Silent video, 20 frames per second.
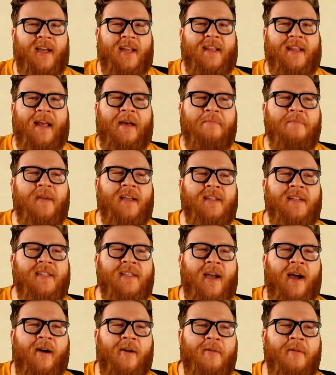That means
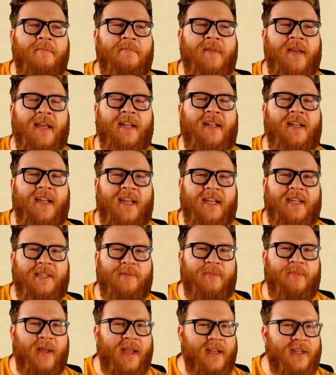our mid
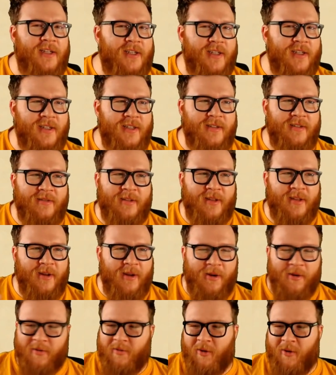expansion, you
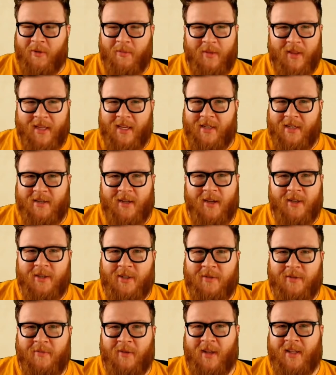know, normally
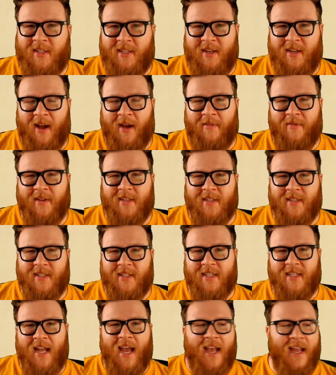dungeon run stuff is
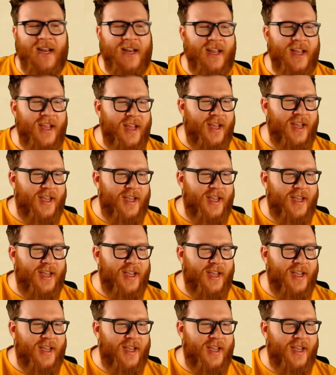instead